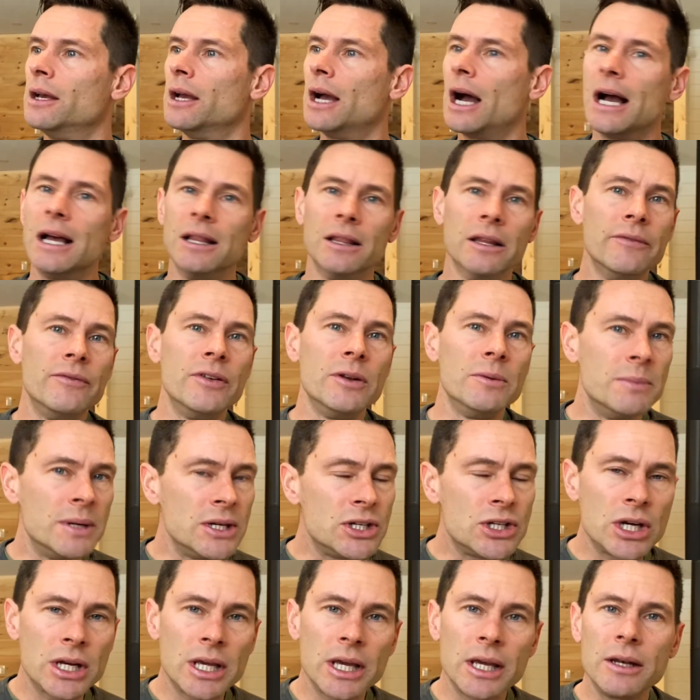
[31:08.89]
I live in
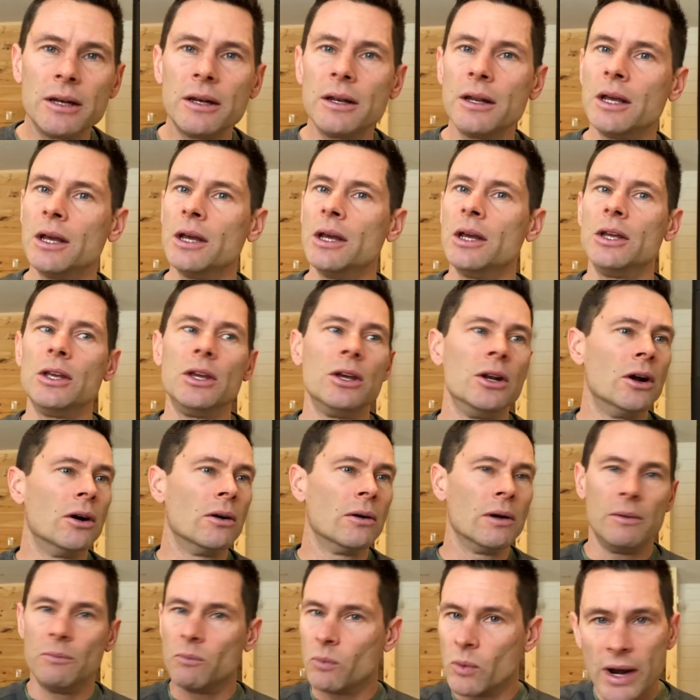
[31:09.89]
Michigan,
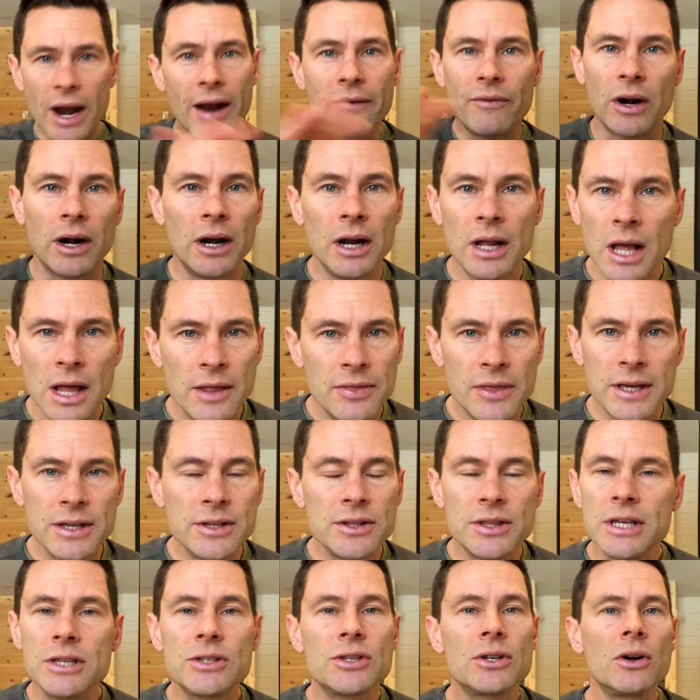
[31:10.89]
and whatever.
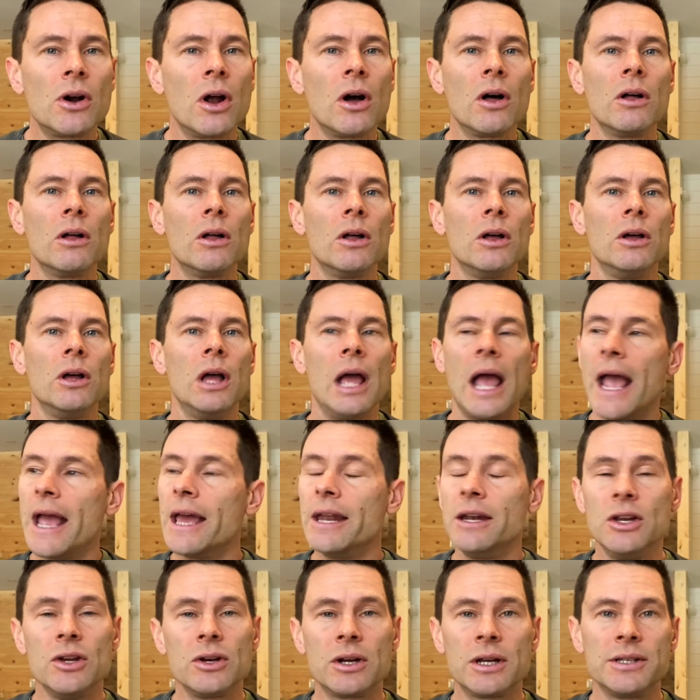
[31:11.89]
These are all,
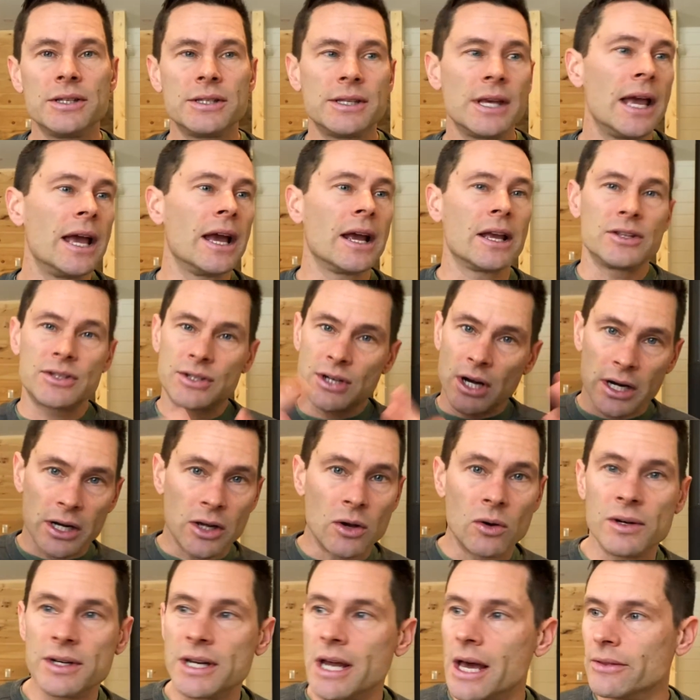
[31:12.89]
and you could say, I could start
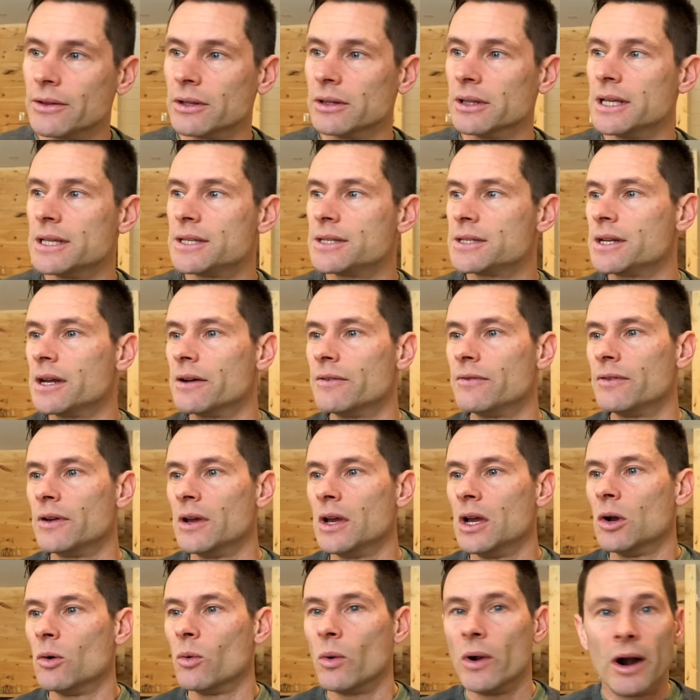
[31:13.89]
going down the list of
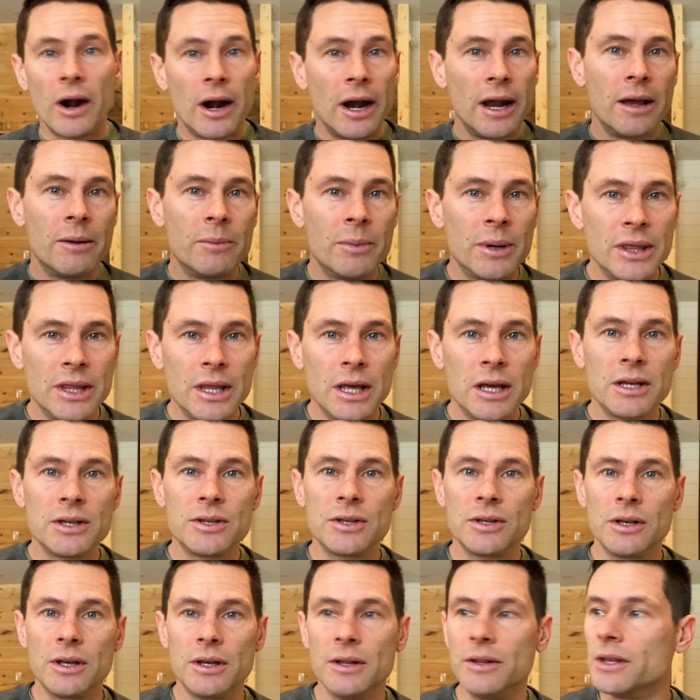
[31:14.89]
where I am on
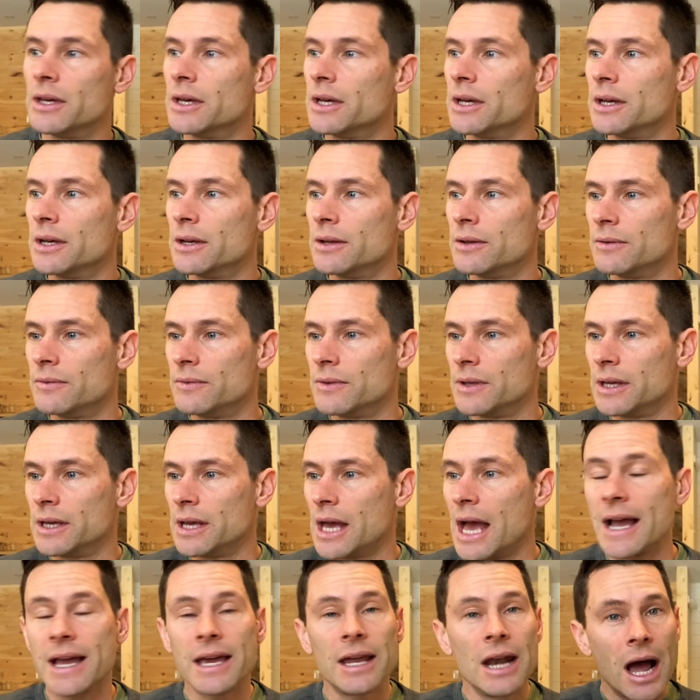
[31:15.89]
the
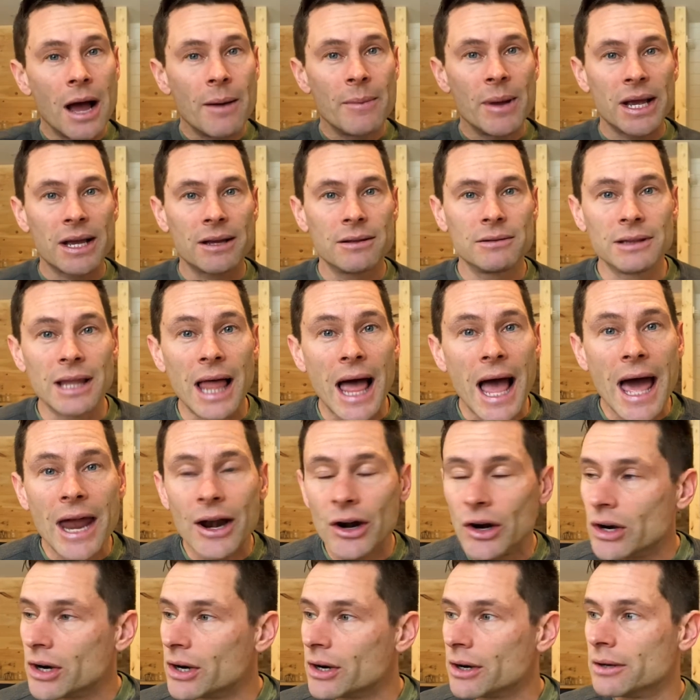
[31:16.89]
economic
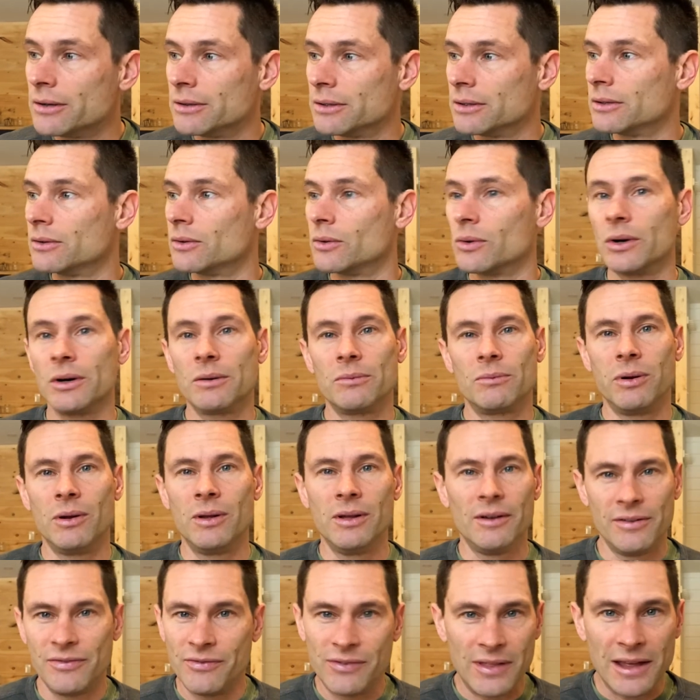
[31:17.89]
ladder, or
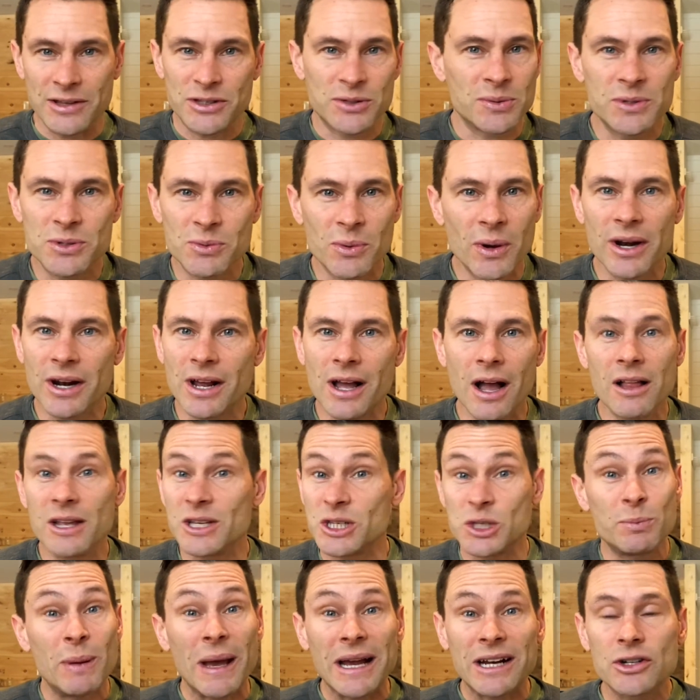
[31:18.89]
if that's what you want to call it,
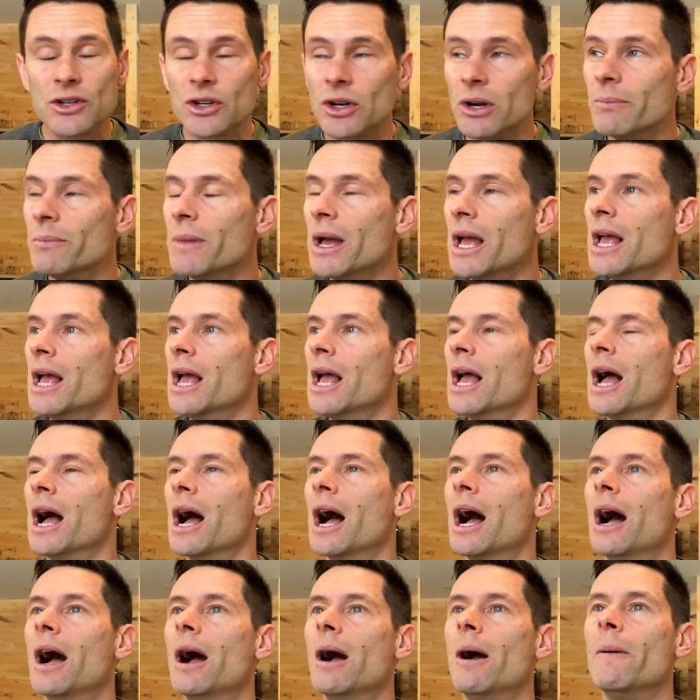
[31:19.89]
spectrum,
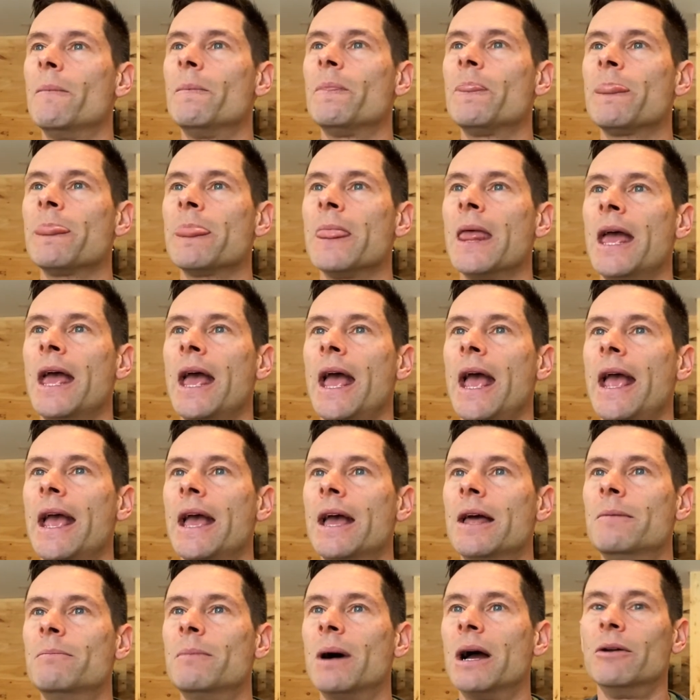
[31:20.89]

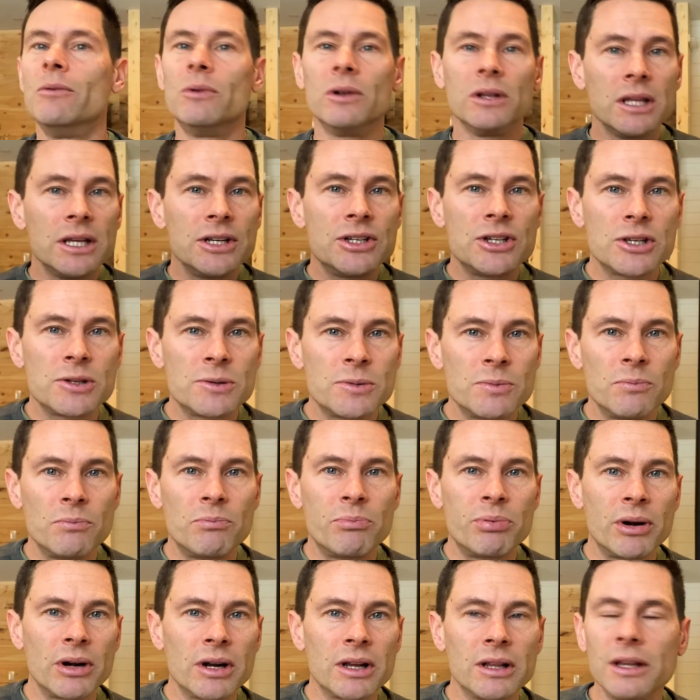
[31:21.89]
and my religious
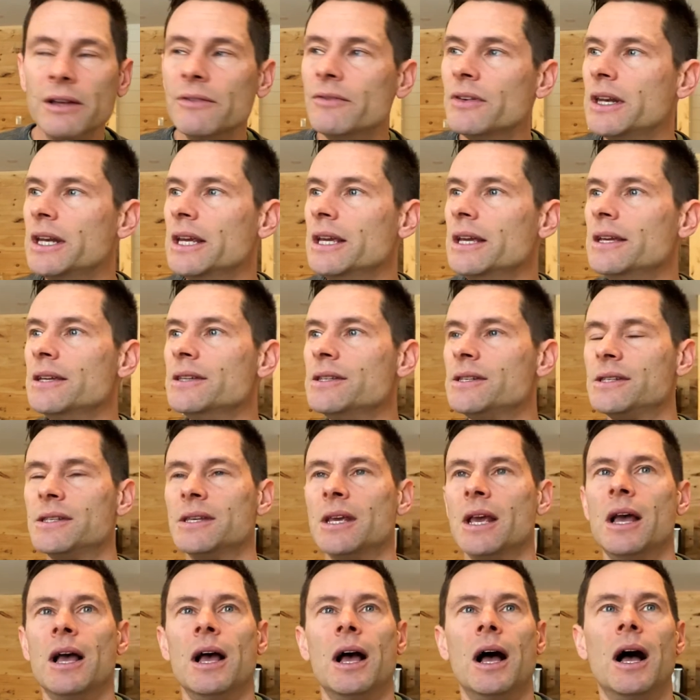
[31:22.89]

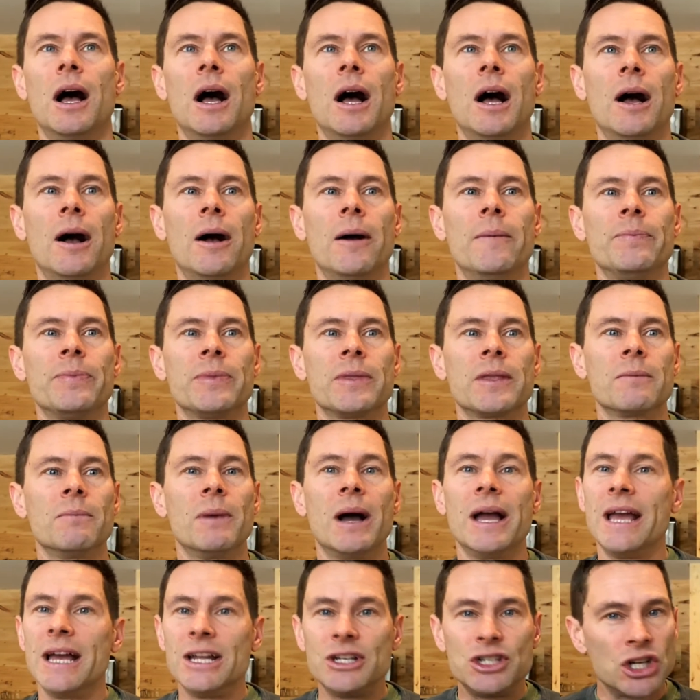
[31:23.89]
proclivities,
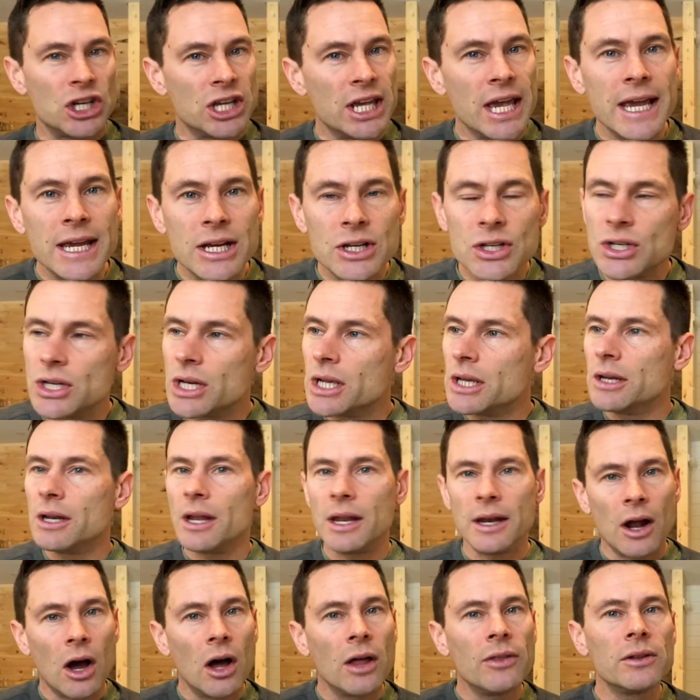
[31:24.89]
my education,
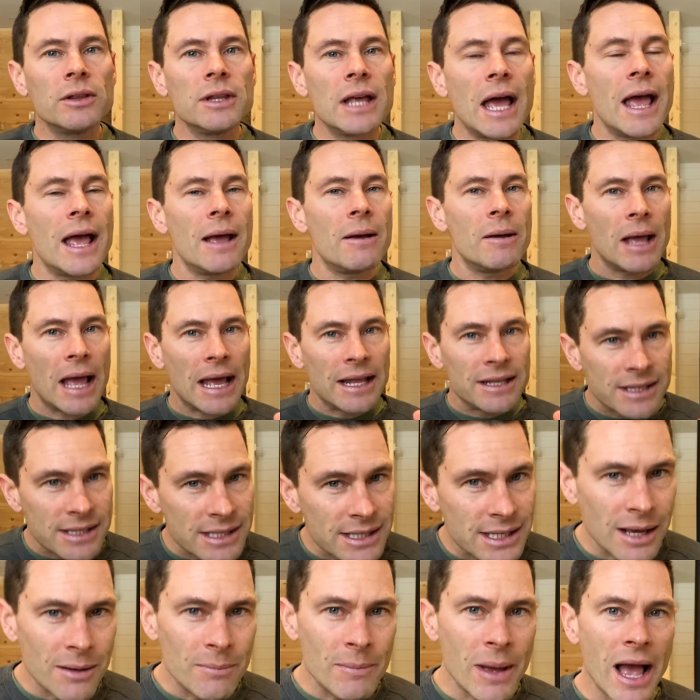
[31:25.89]
and
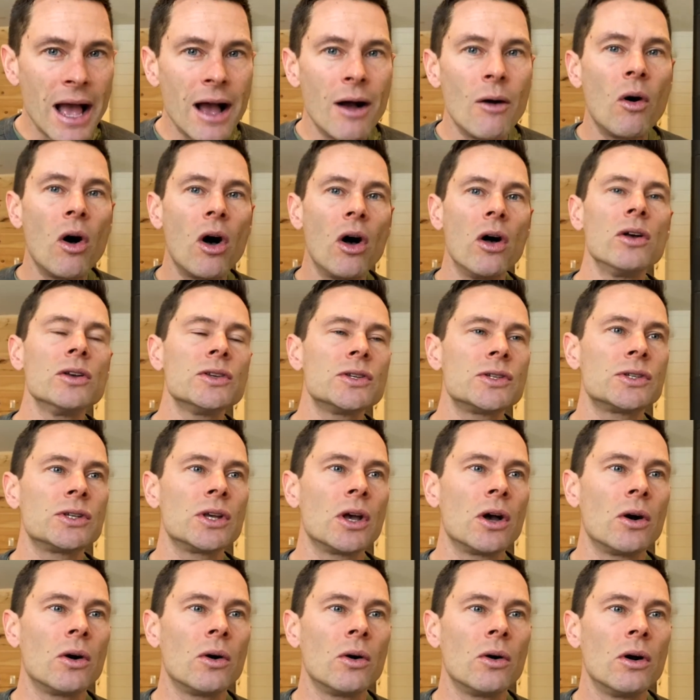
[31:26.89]
somehow
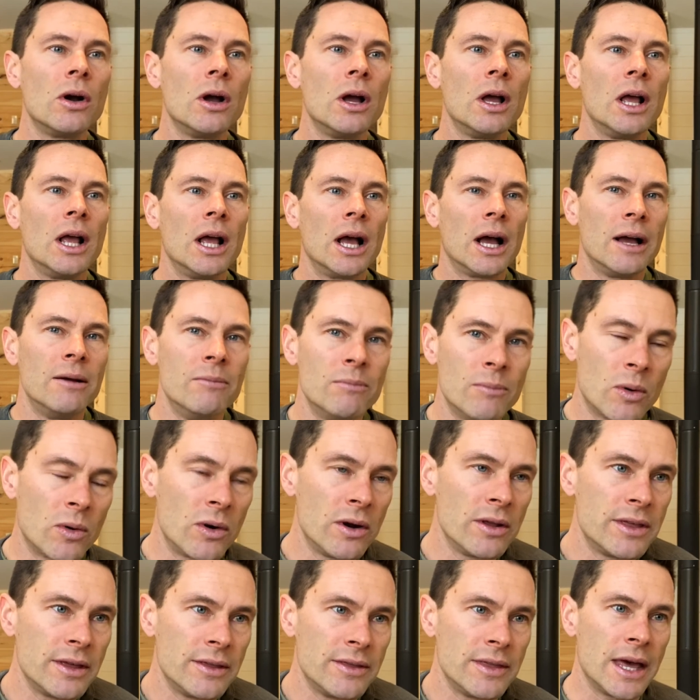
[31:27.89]
also I'm more
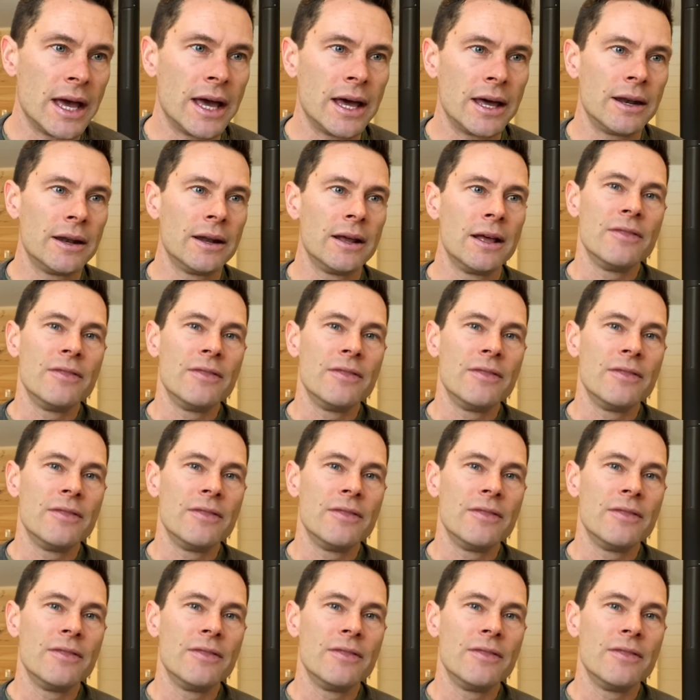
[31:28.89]
than that.